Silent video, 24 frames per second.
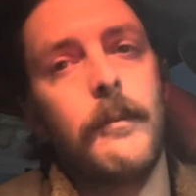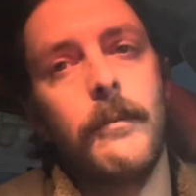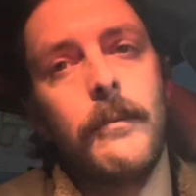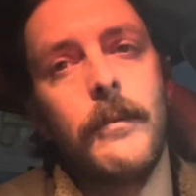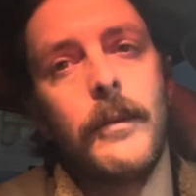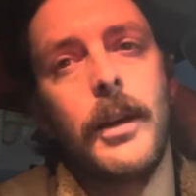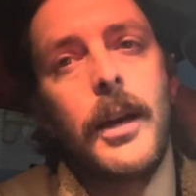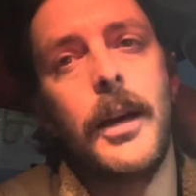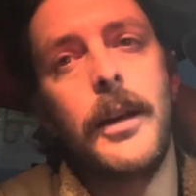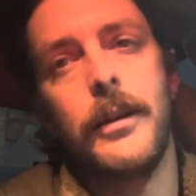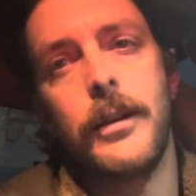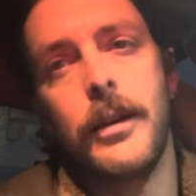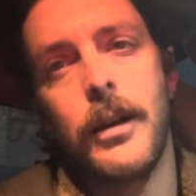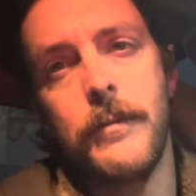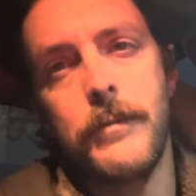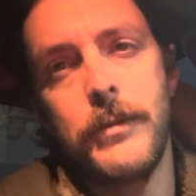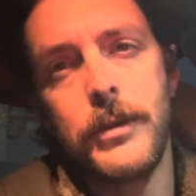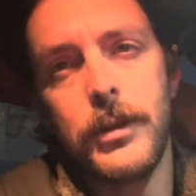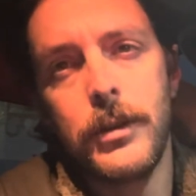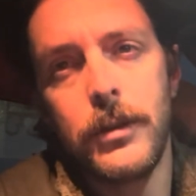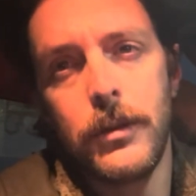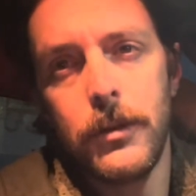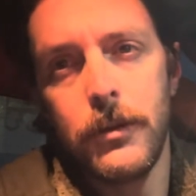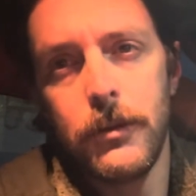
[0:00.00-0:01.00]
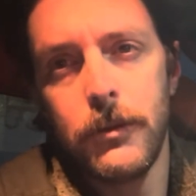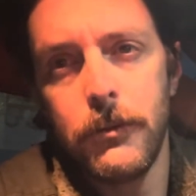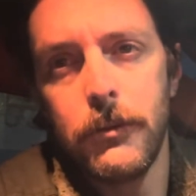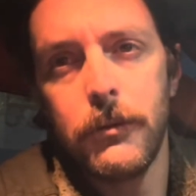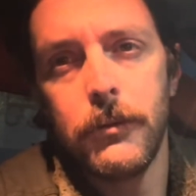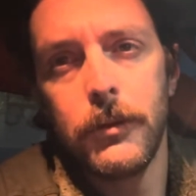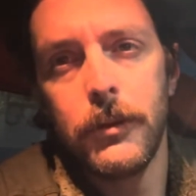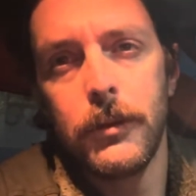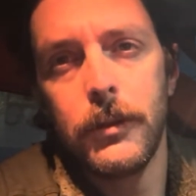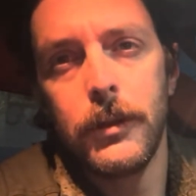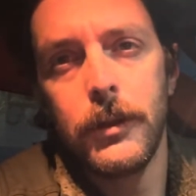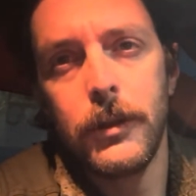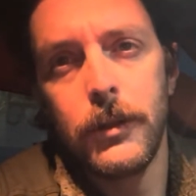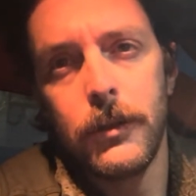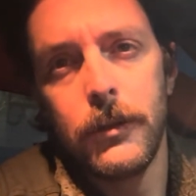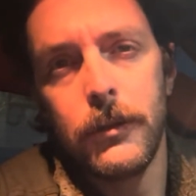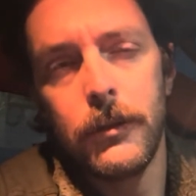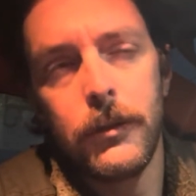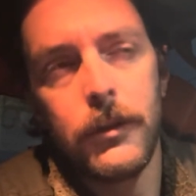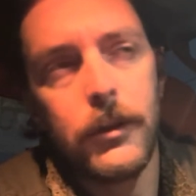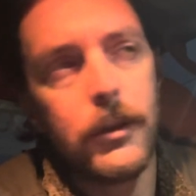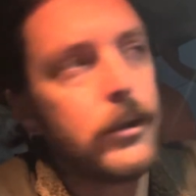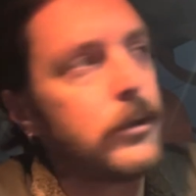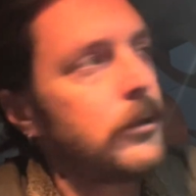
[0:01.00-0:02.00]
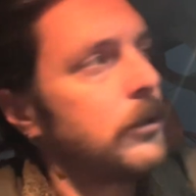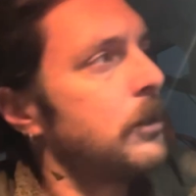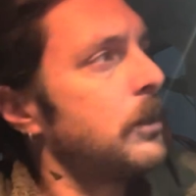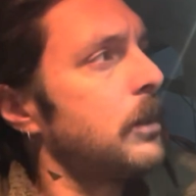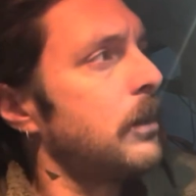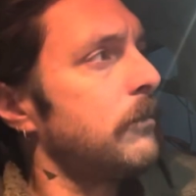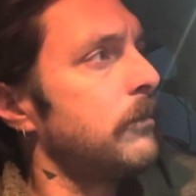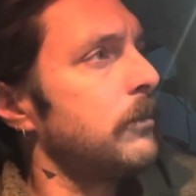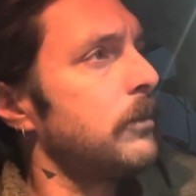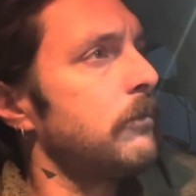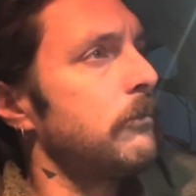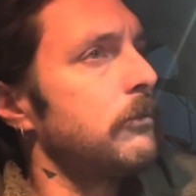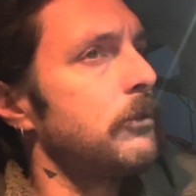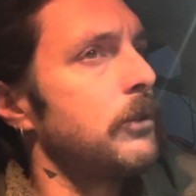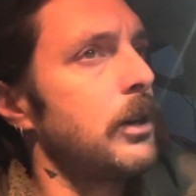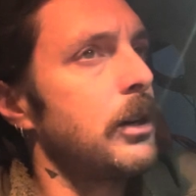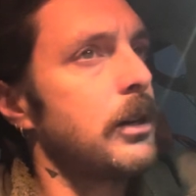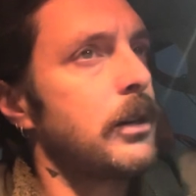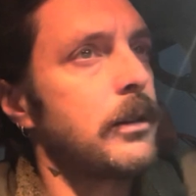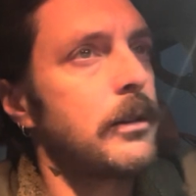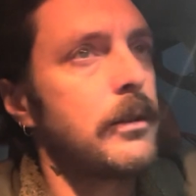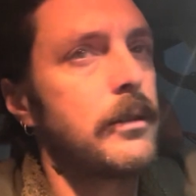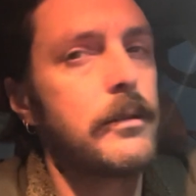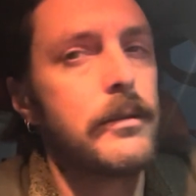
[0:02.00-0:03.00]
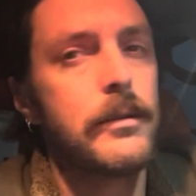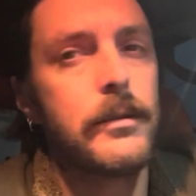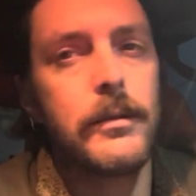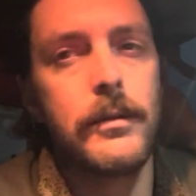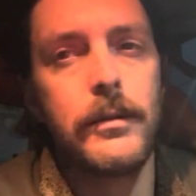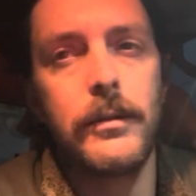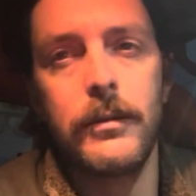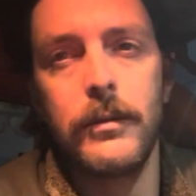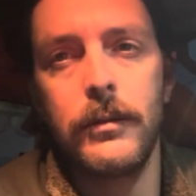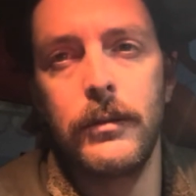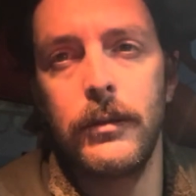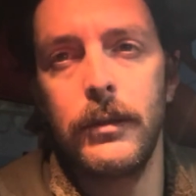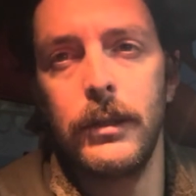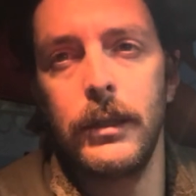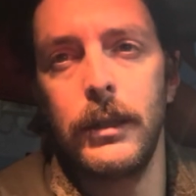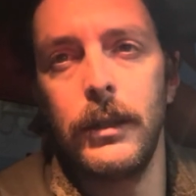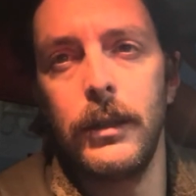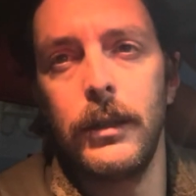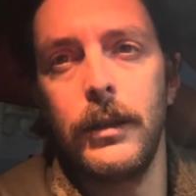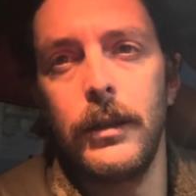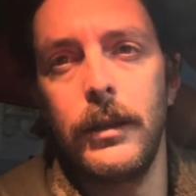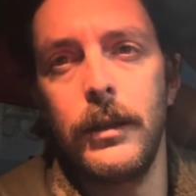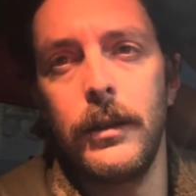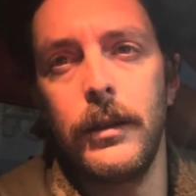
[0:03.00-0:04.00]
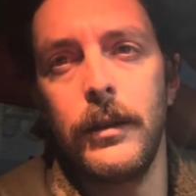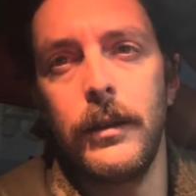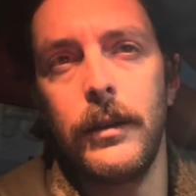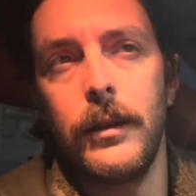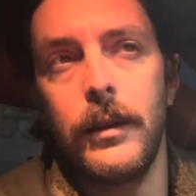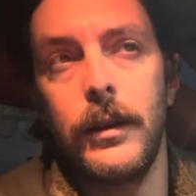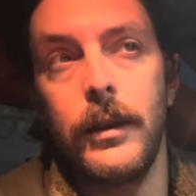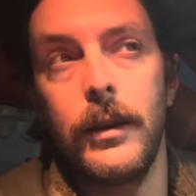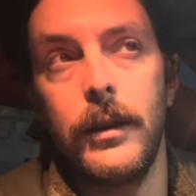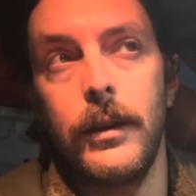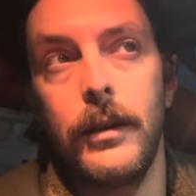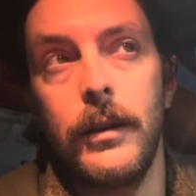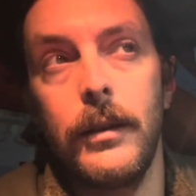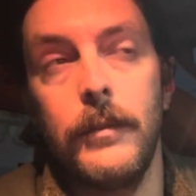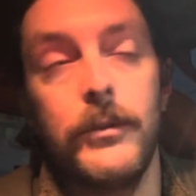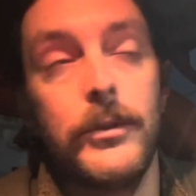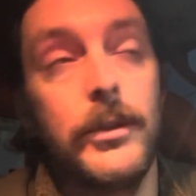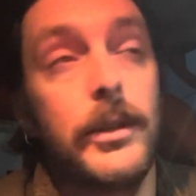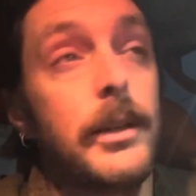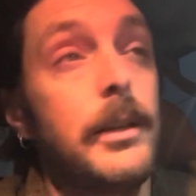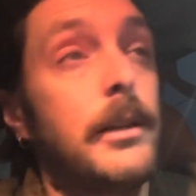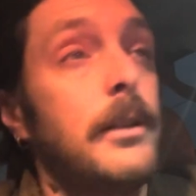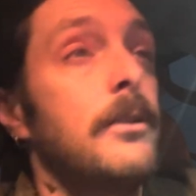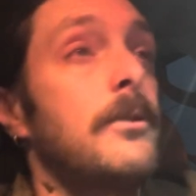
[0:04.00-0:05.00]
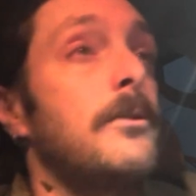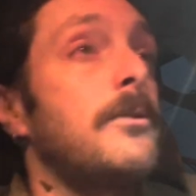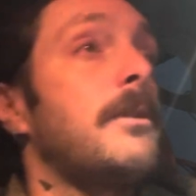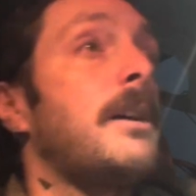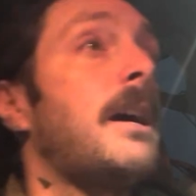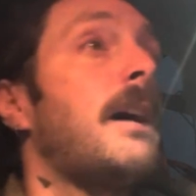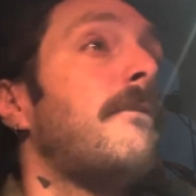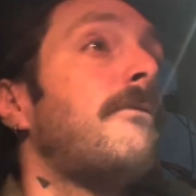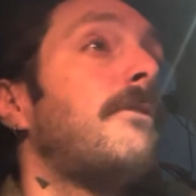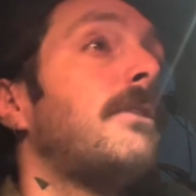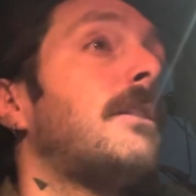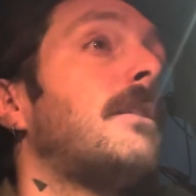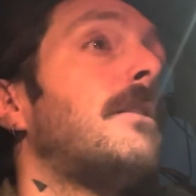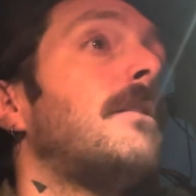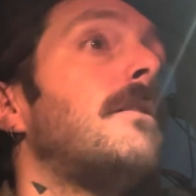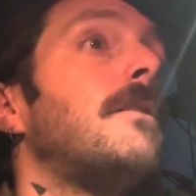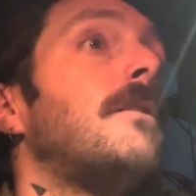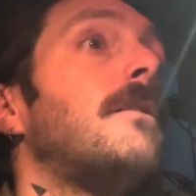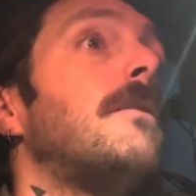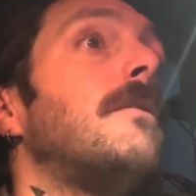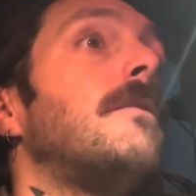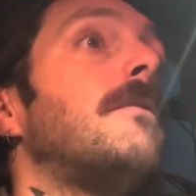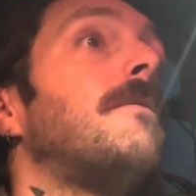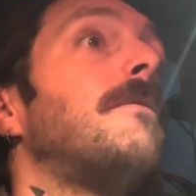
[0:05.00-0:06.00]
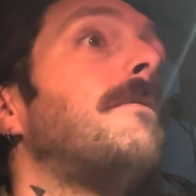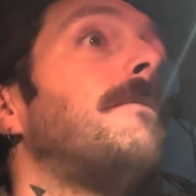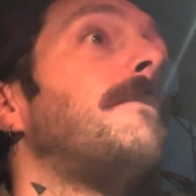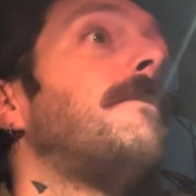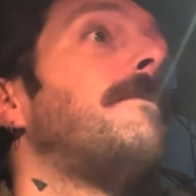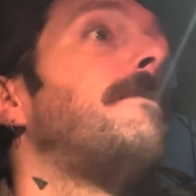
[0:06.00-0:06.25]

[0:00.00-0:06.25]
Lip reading: I come to you under cover of darkness. I'm sitting in traffic here.